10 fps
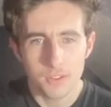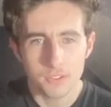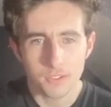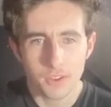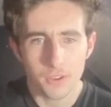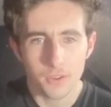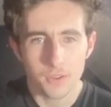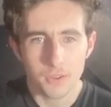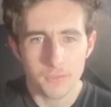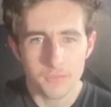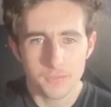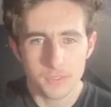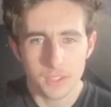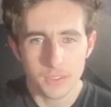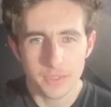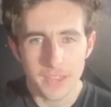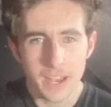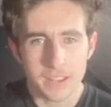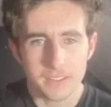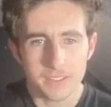So
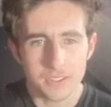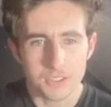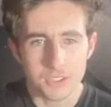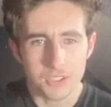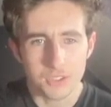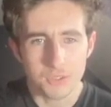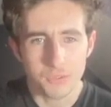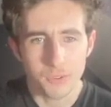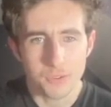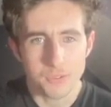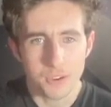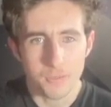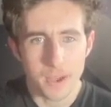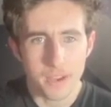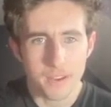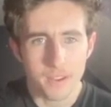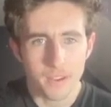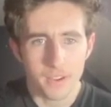that is such a cute photo, man.